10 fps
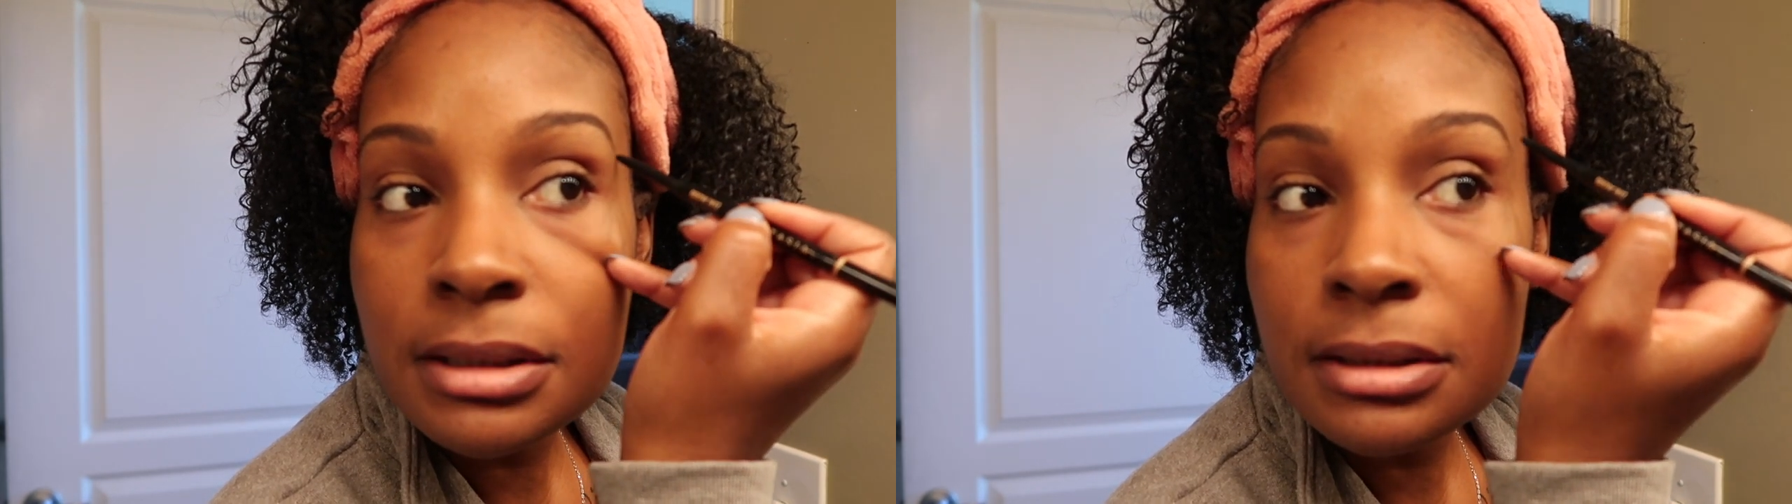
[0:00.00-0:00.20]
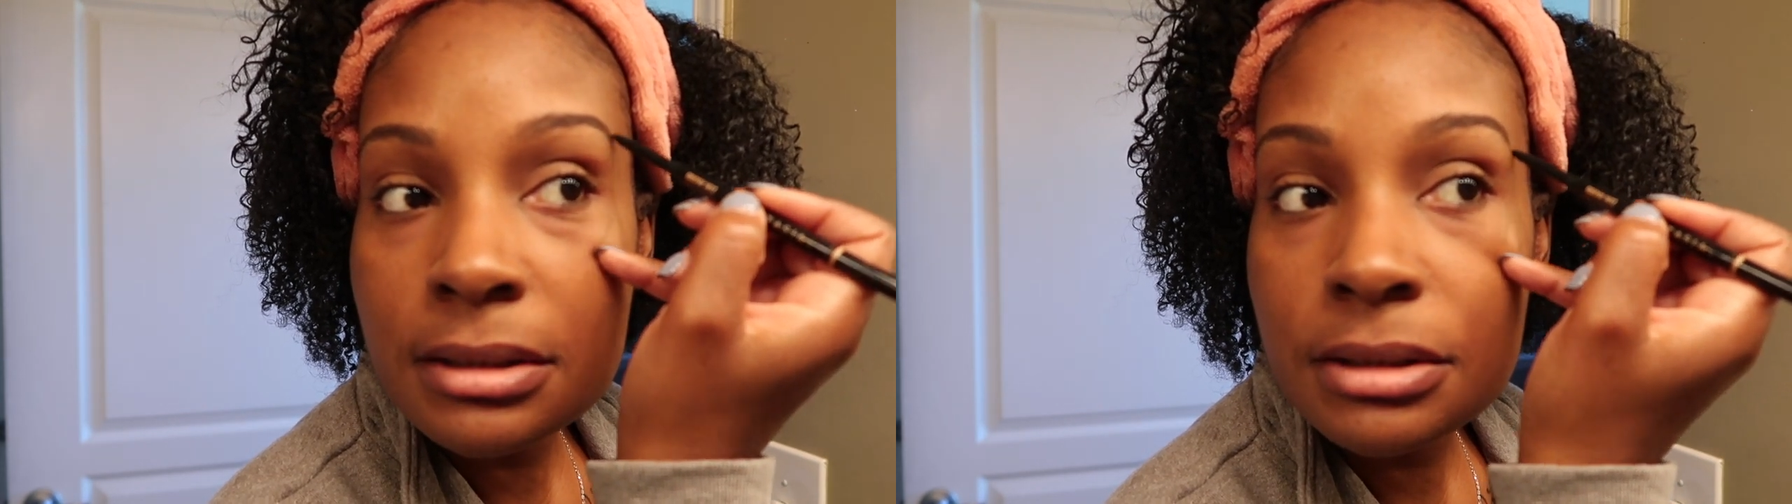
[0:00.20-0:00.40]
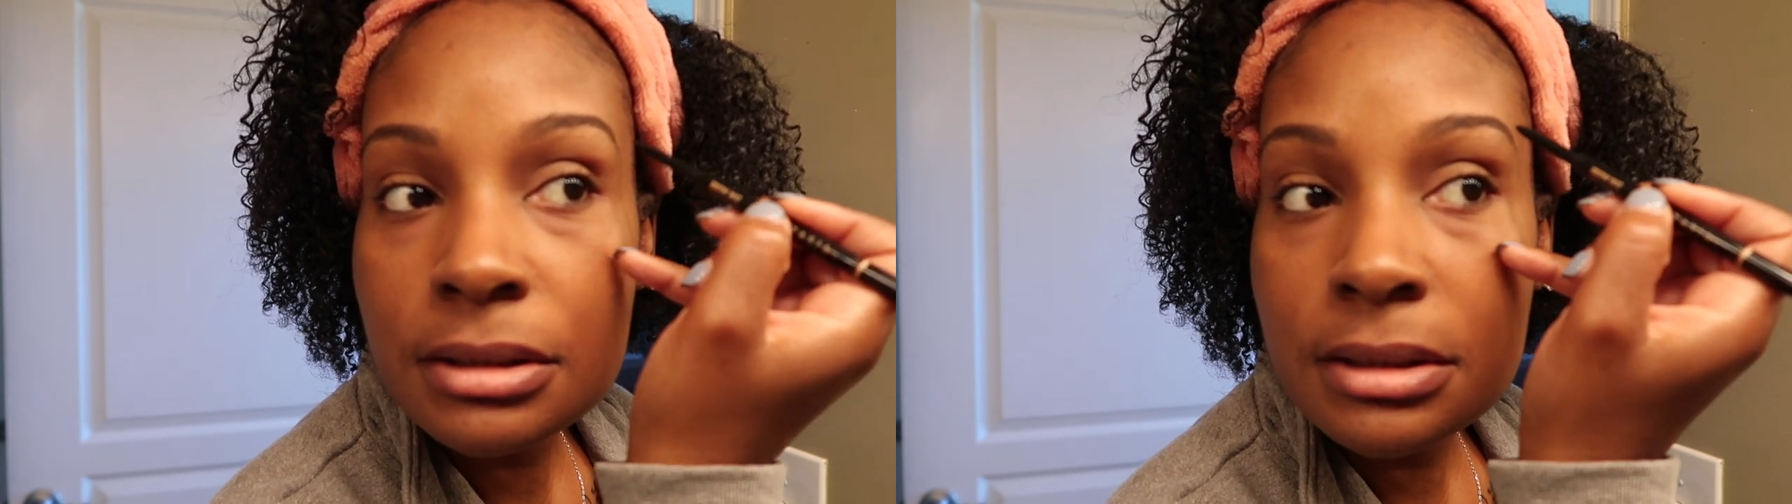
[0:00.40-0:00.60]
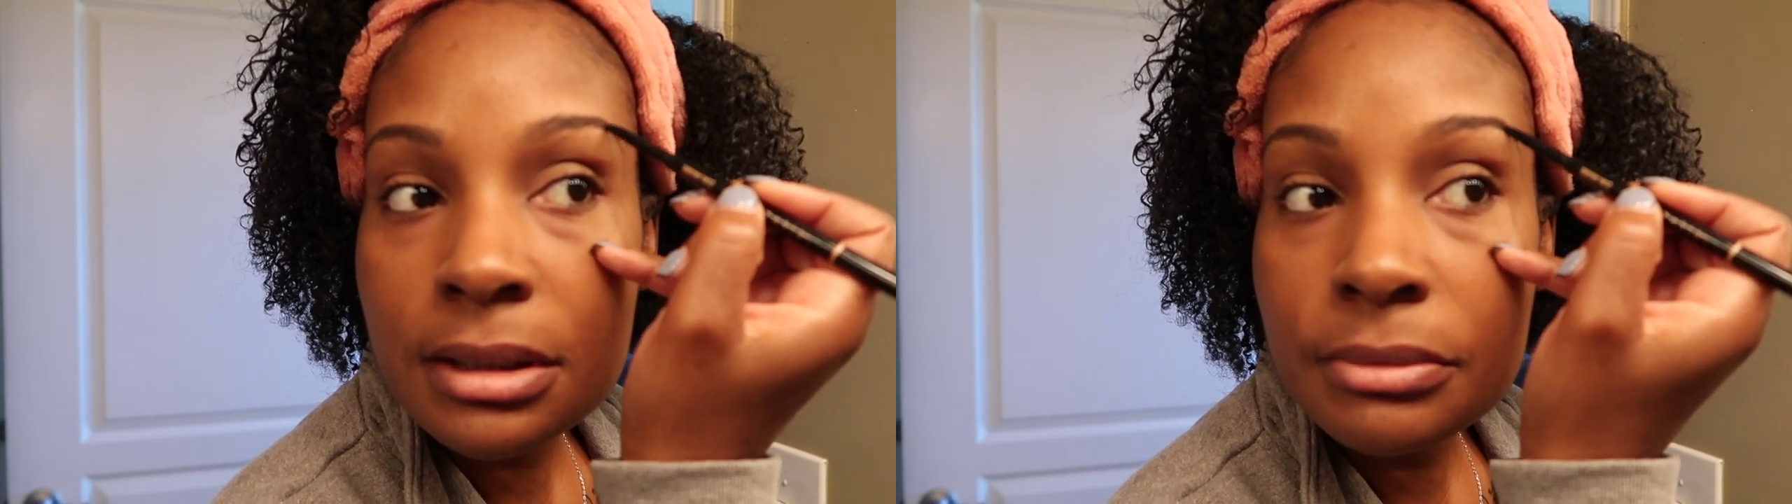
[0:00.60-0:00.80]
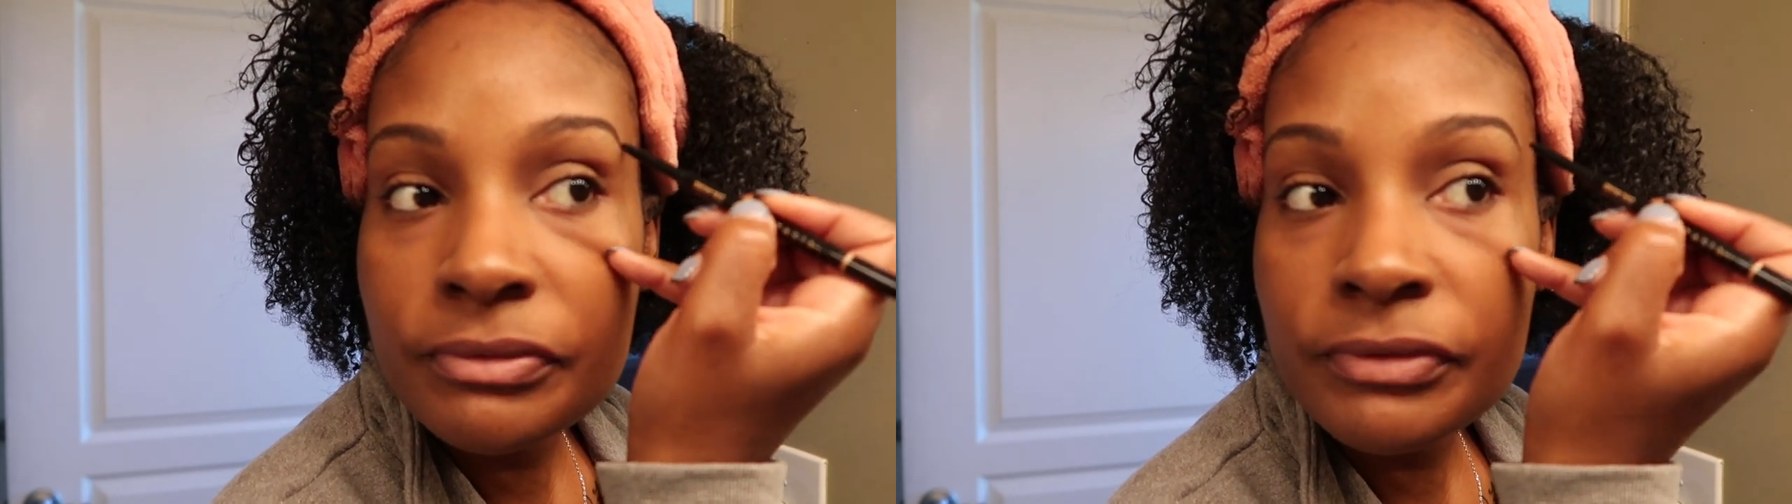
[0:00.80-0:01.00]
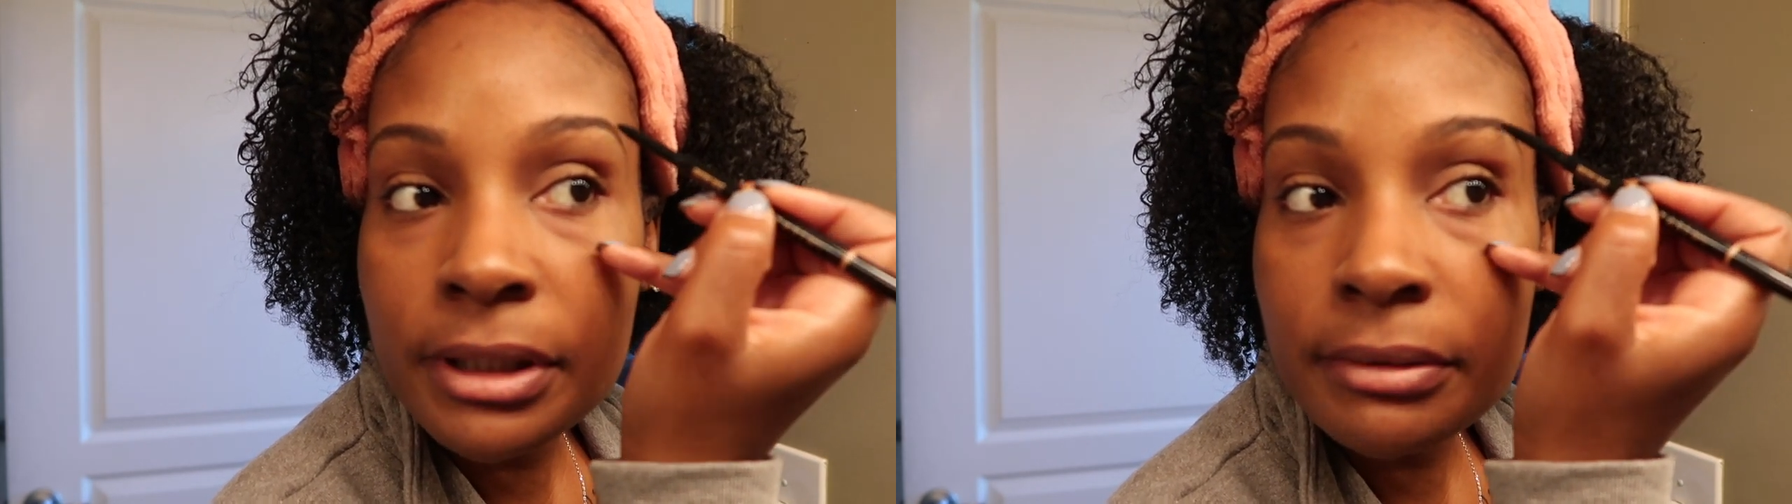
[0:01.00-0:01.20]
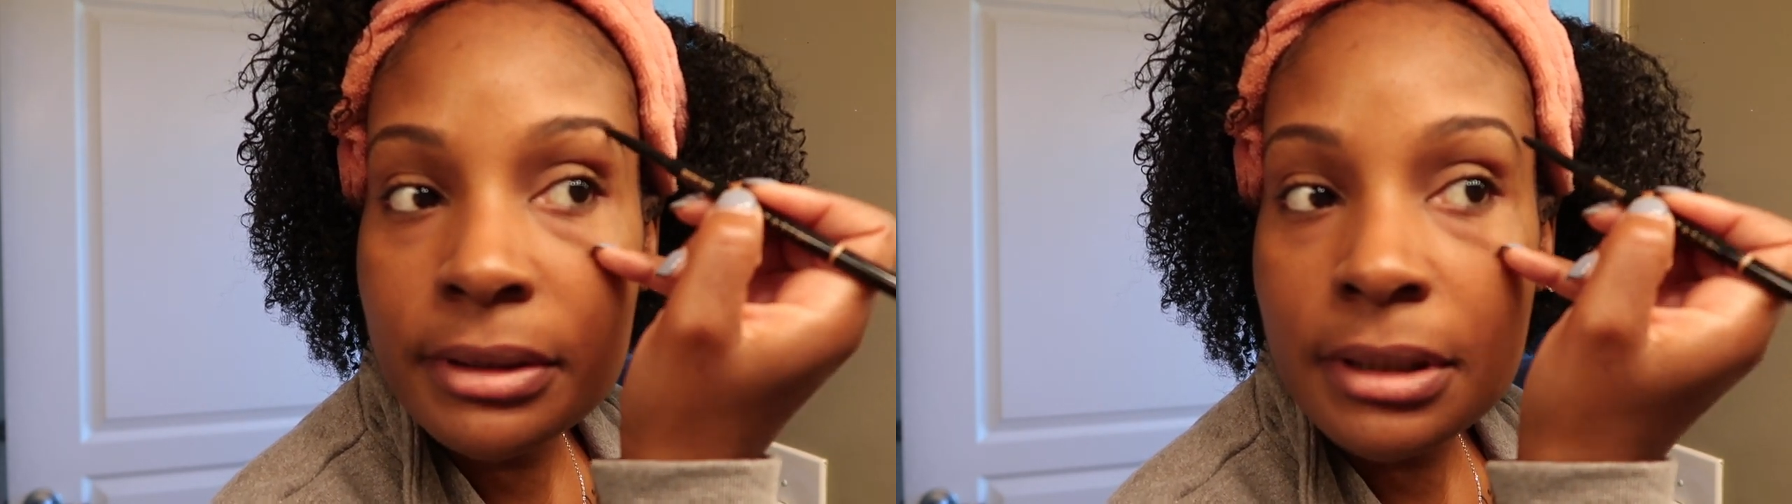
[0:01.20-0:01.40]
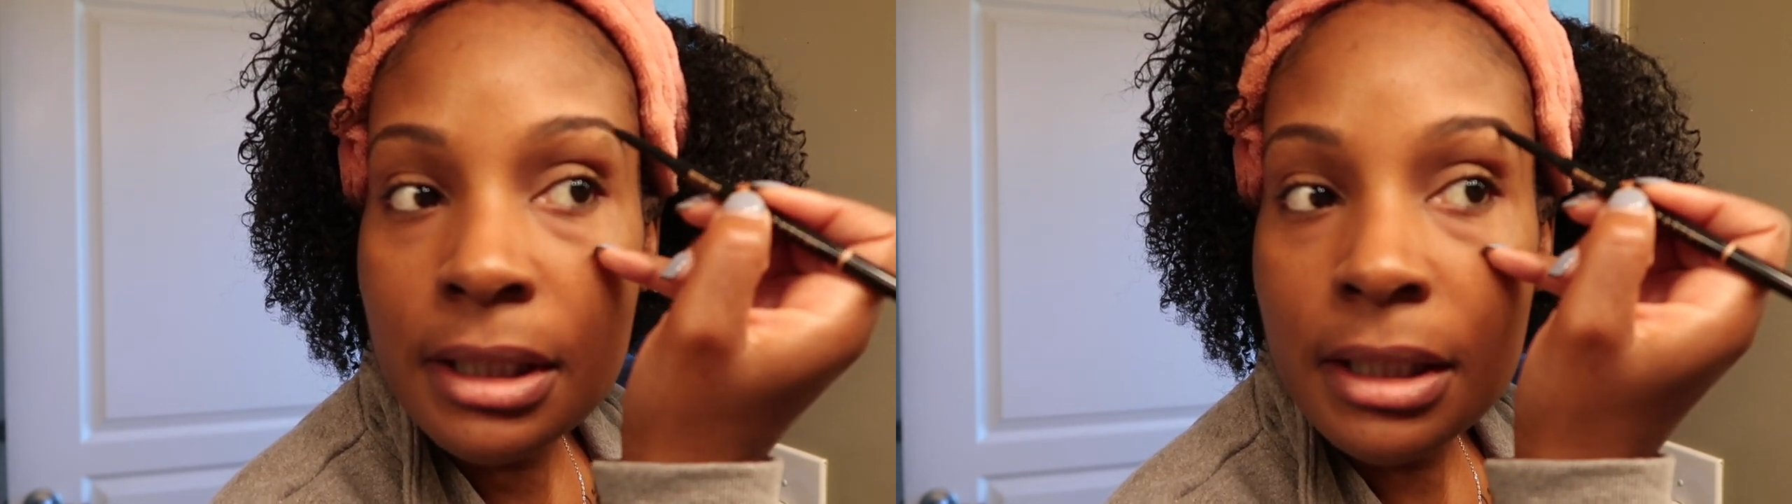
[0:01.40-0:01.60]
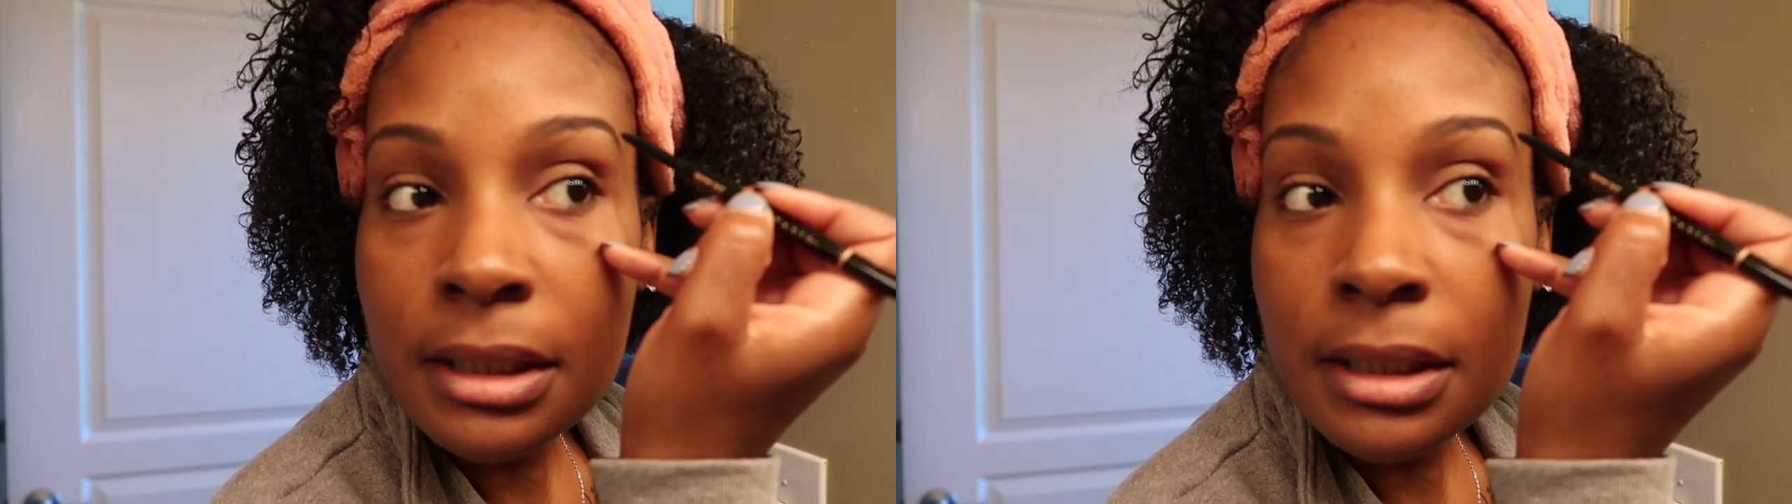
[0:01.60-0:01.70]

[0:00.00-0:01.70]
This is just a very